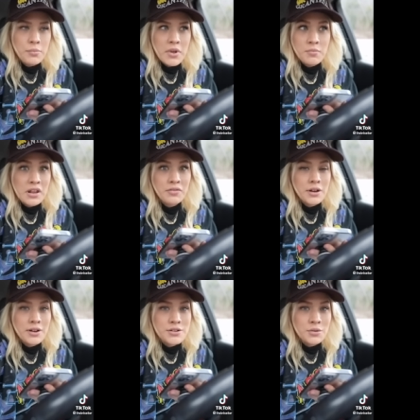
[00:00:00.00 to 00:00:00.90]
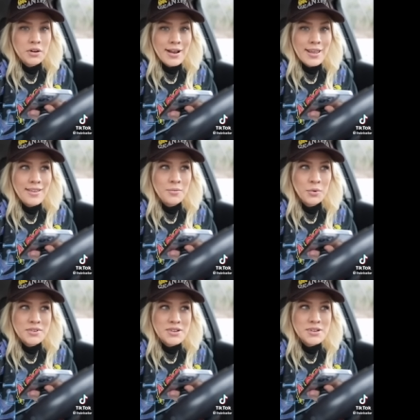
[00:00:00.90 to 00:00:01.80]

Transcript: I'm definitely not storing any animals.